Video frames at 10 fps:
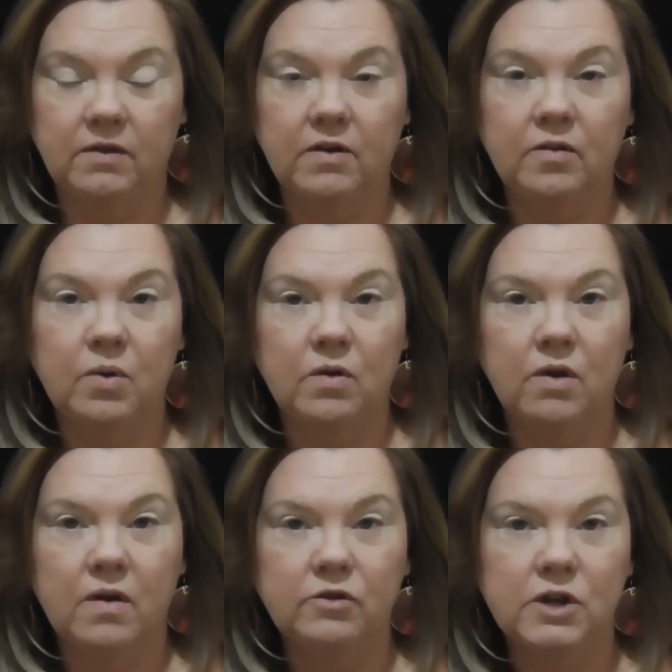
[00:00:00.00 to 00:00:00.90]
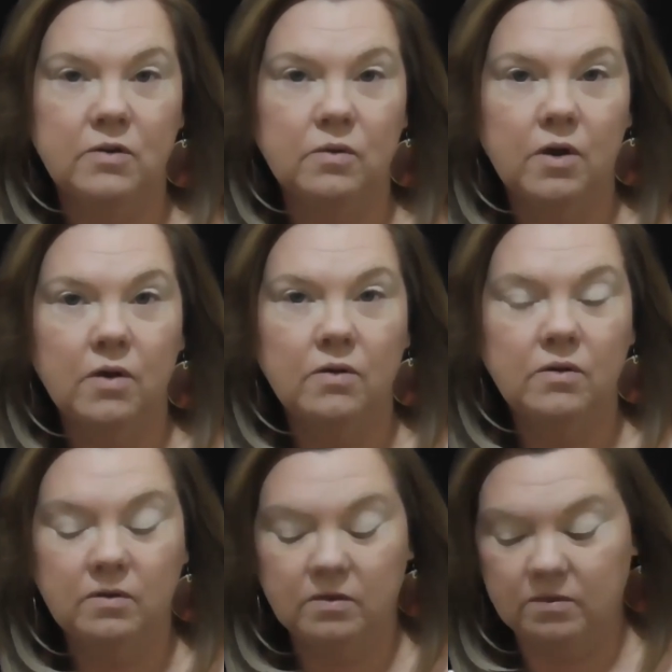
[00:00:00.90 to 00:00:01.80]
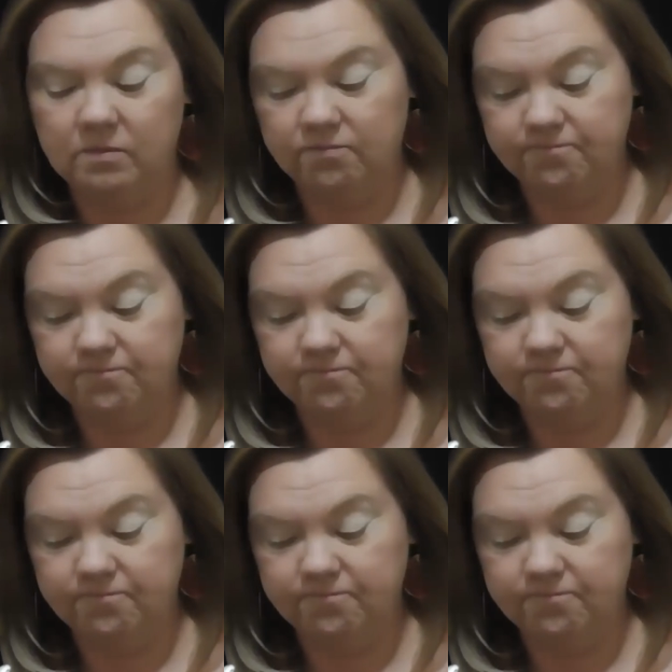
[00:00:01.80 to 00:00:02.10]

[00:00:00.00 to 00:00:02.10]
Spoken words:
as far as my craft channel goes,